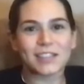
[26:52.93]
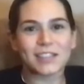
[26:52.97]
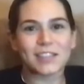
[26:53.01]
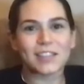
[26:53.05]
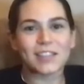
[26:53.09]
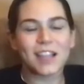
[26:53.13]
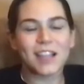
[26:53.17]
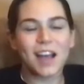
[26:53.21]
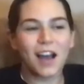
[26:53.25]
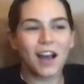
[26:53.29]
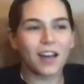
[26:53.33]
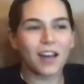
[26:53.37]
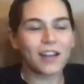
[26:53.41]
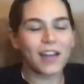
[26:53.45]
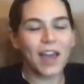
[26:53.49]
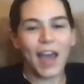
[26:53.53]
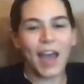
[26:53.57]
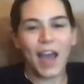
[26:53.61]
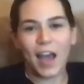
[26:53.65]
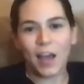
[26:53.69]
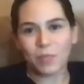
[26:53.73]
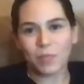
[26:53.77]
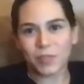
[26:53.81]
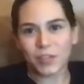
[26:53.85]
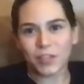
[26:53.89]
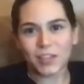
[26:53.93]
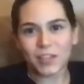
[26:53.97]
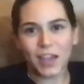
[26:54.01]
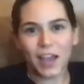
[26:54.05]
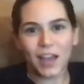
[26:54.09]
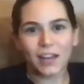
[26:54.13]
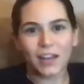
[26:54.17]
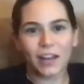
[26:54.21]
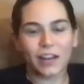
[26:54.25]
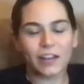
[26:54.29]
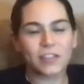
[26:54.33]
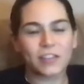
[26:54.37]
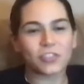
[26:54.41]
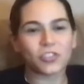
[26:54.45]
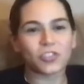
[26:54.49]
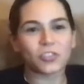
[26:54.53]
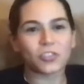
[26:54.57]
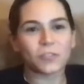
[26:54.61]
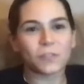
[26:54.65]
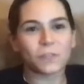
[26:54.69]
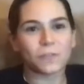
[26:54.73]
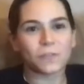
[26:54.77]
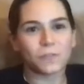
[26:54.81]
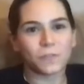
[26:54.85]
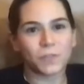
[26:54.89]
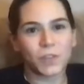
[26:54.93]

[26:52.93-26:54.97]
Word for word: not habit yet and it just